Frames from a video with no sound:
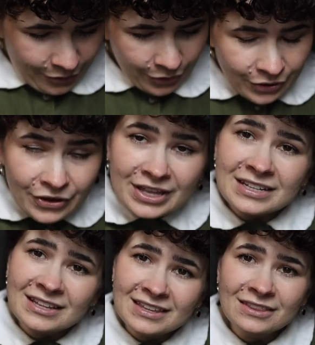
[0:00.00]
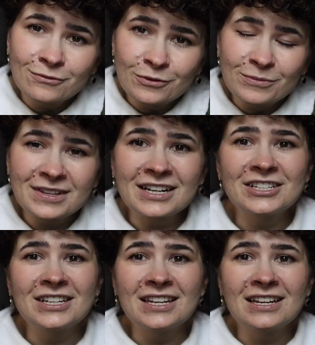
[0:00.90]
I think the room is
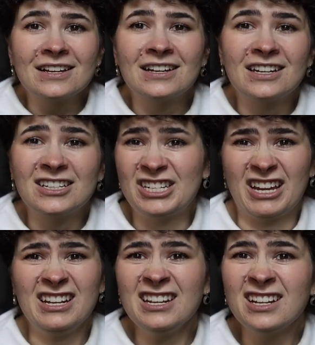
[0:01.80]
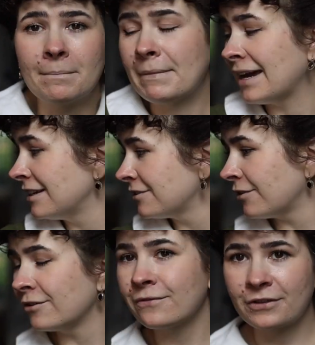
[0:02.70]
actually done, minus
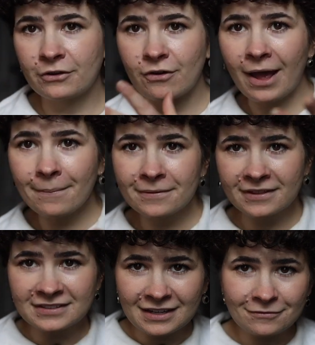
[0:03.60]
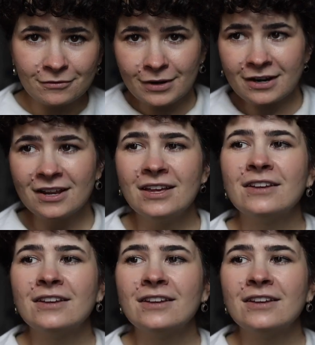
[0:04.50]
all of the crap that's everywhere.